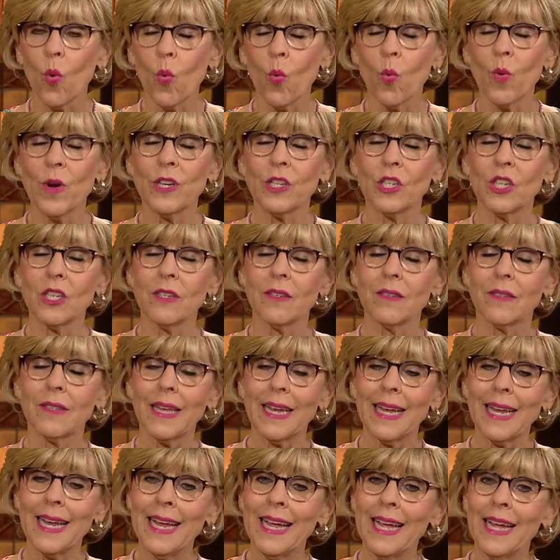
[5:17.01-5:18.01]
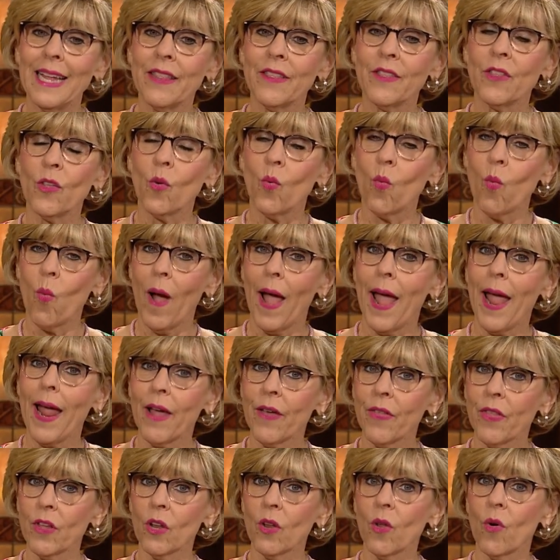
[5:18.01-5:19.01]
which is in the way
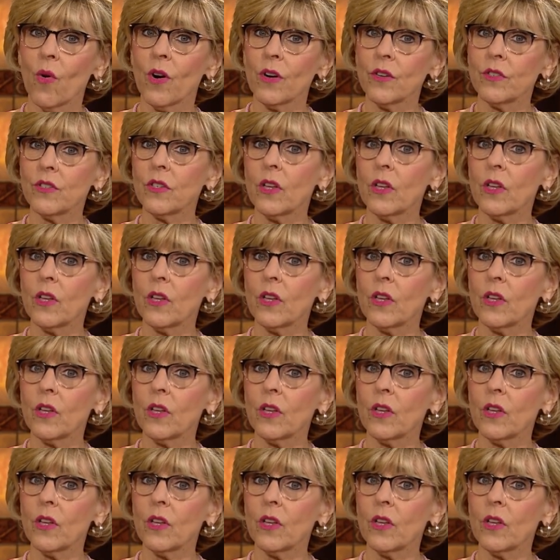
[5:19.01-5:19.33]
of the Lord.